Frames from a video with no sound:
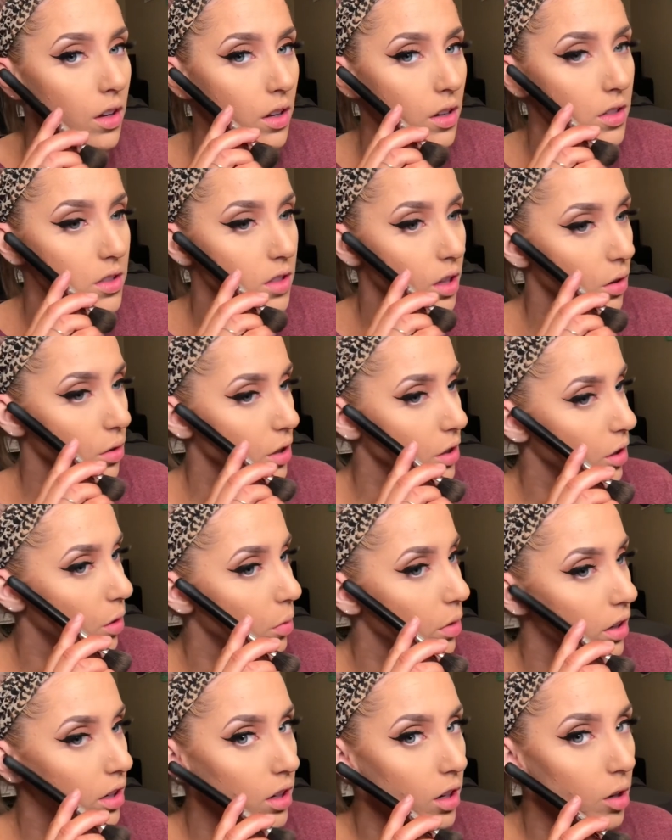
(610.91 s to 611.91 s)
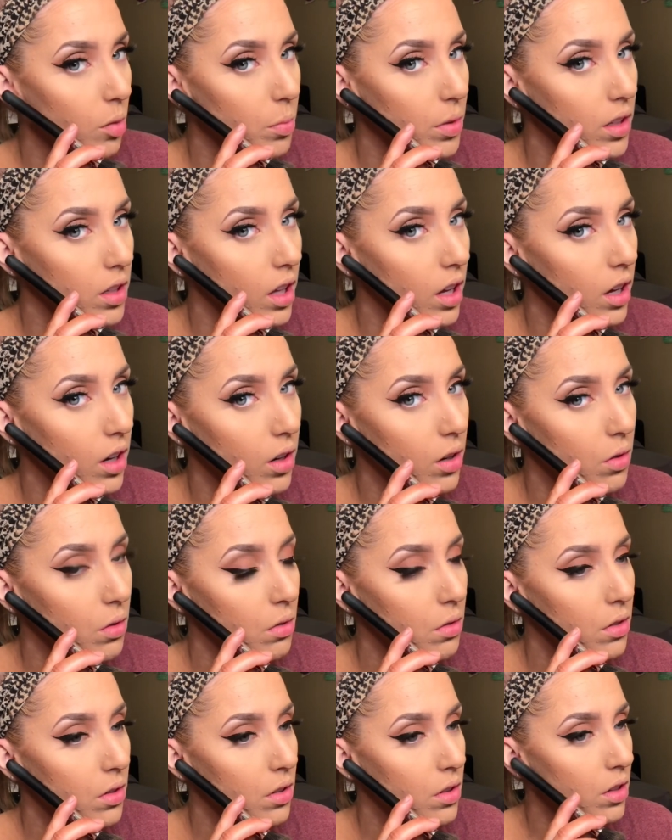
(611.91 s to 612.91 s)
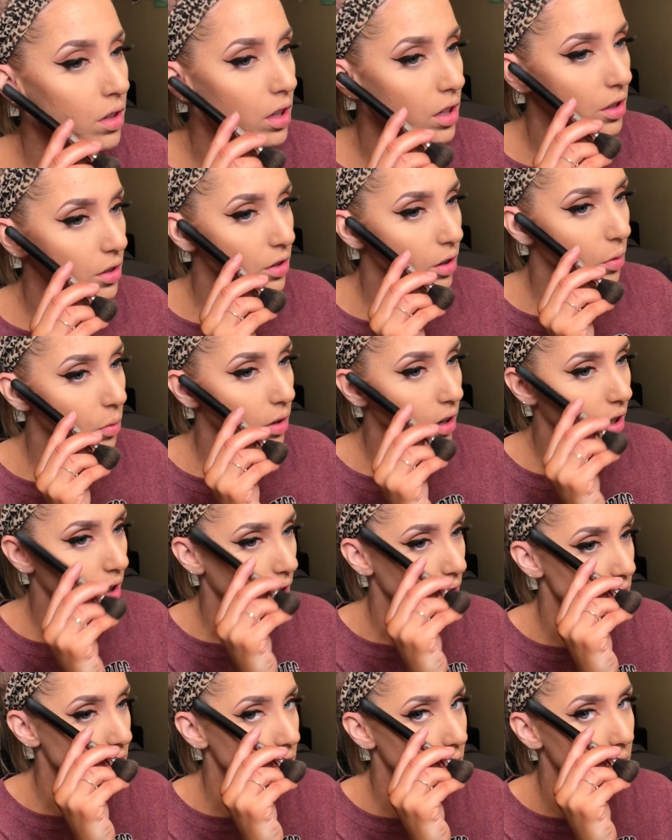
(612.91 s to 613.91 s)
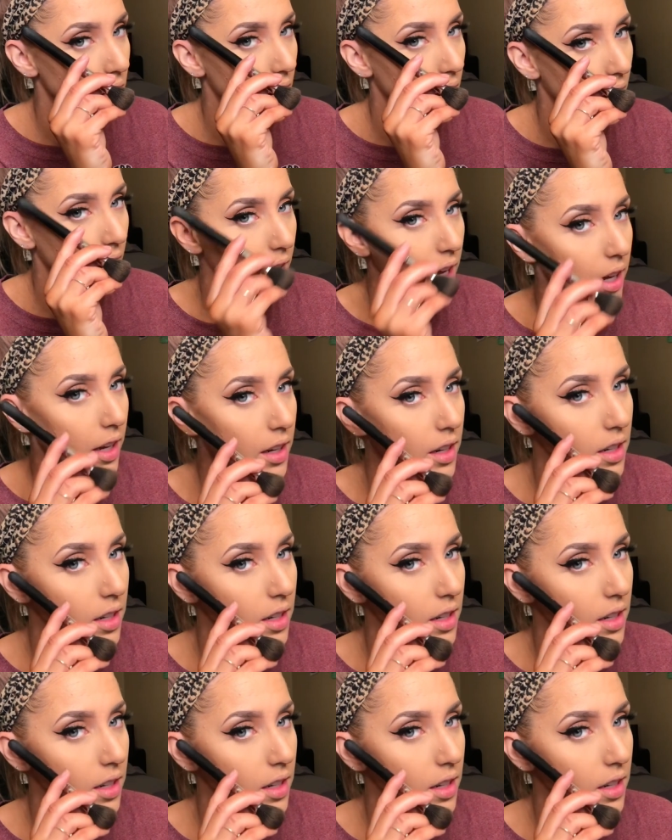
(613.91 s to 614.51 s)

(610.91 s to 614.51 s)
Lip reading: So you don't want to go below. You don't want to go too high